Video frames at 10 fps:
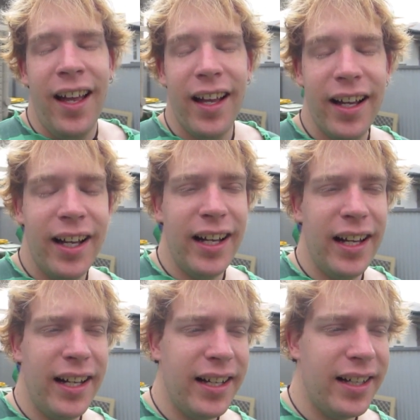
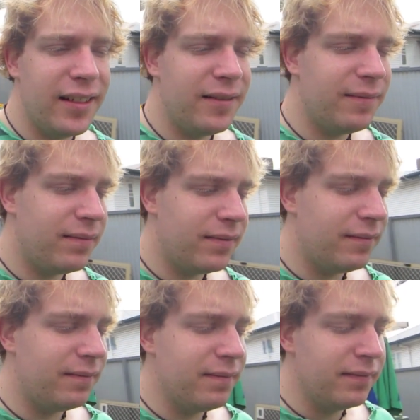
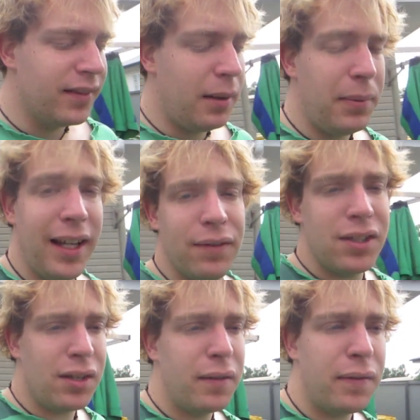Play with
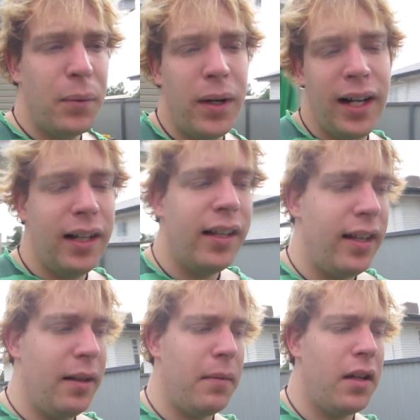the dog for a while
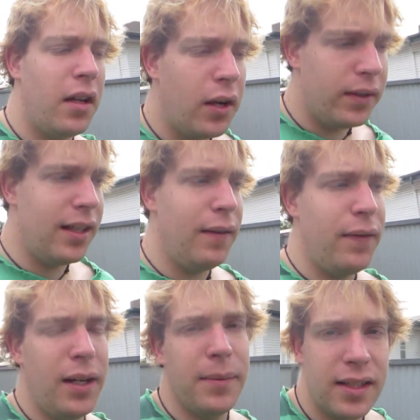and then I'm gonna go into the
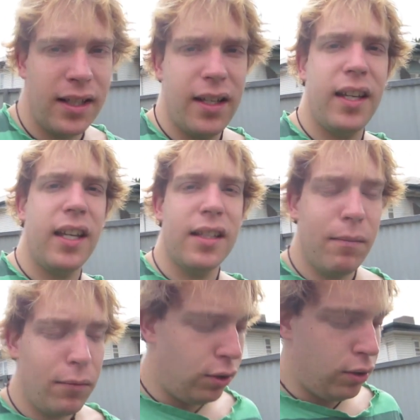pharmacy and get
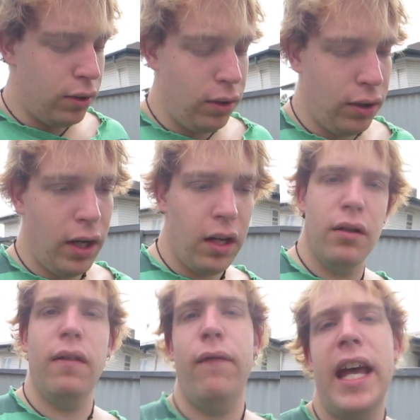some good
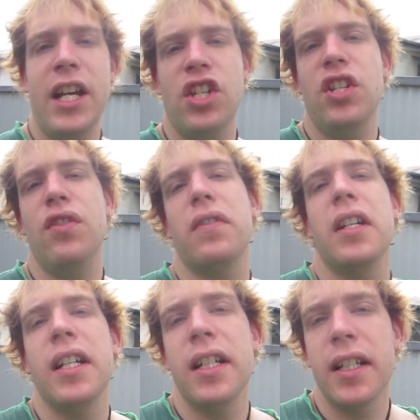old fashioned
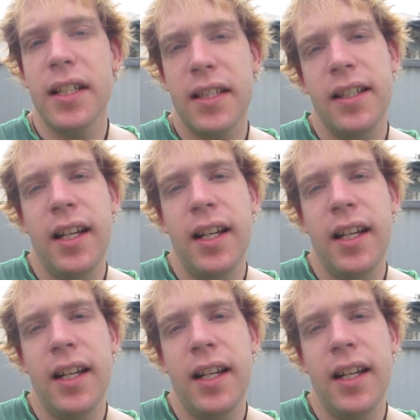drugs.